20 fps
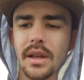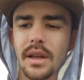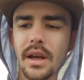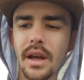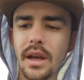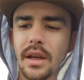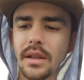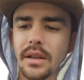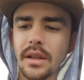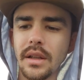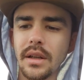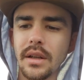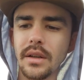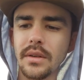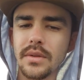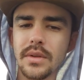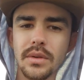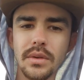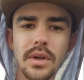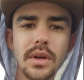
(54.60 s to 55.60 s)

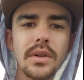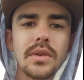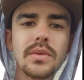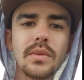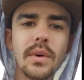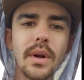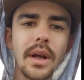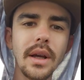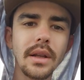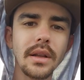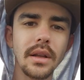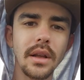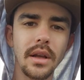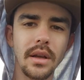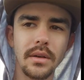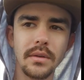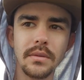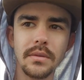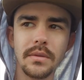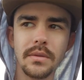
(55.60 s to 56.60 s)
So here's what I
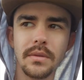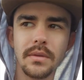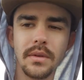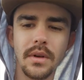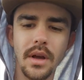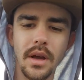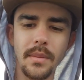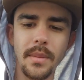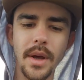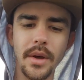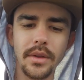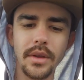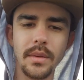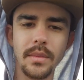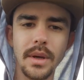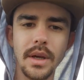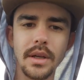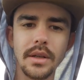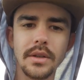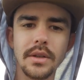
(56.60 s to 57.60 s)
love about the
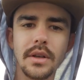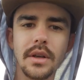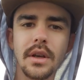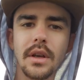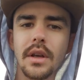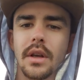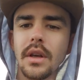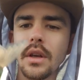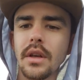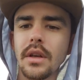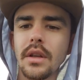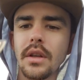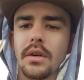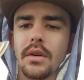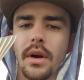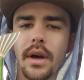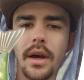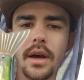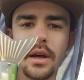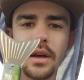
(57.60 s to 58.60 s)
bait. You
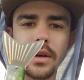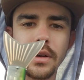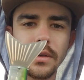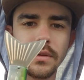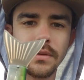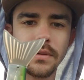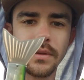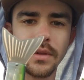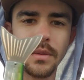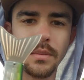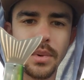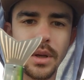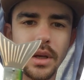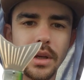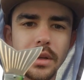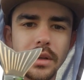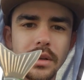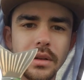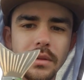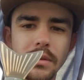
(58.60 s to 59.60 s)
have the
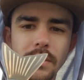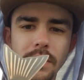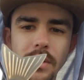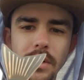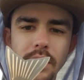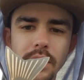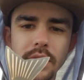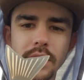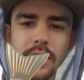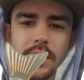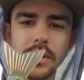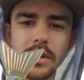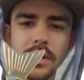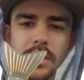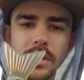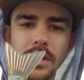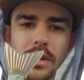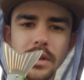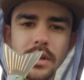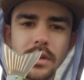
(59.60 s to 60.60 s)
pin first,
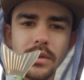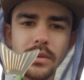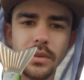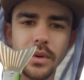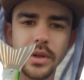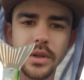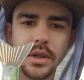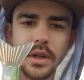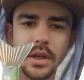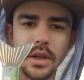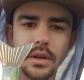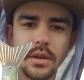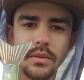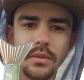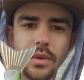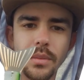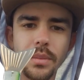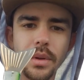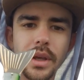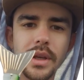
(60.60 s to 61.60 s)
which can
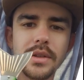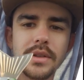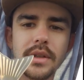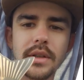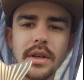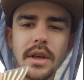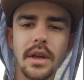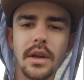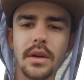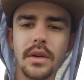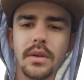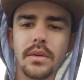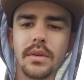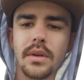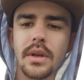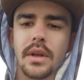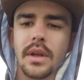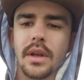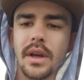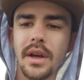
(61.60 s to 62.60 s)
replace the tail.
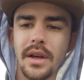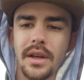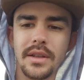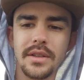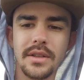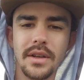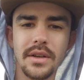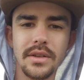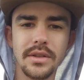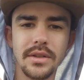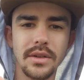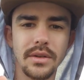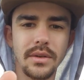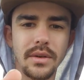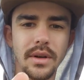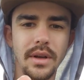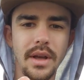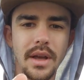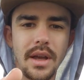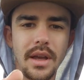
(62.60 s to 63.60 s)
It's
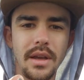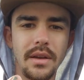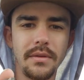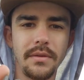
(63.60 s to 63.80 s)
also a